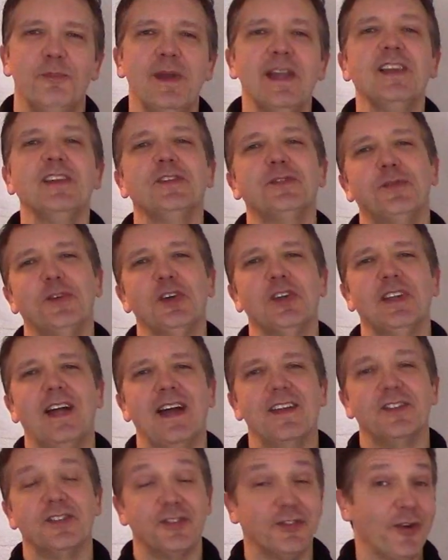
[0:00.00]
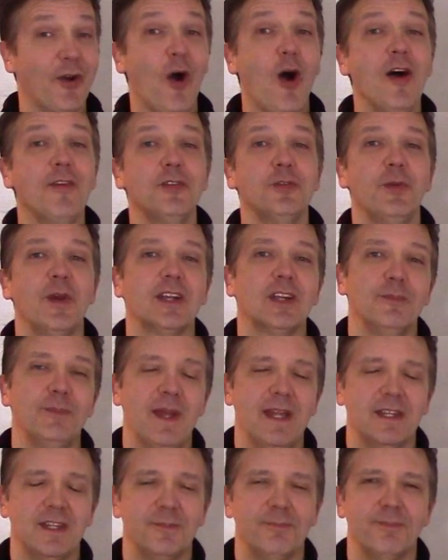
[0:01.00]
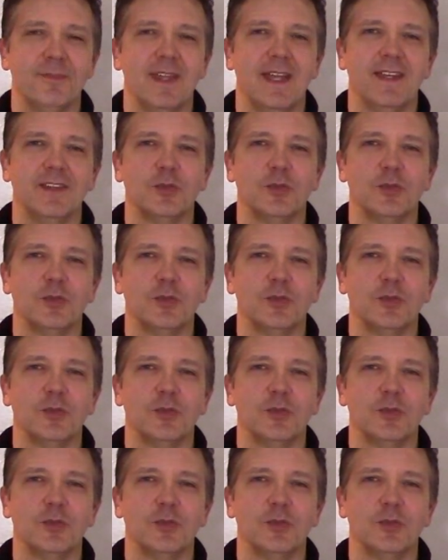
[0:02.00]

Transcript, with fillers: Balanced fertilizers are often recommended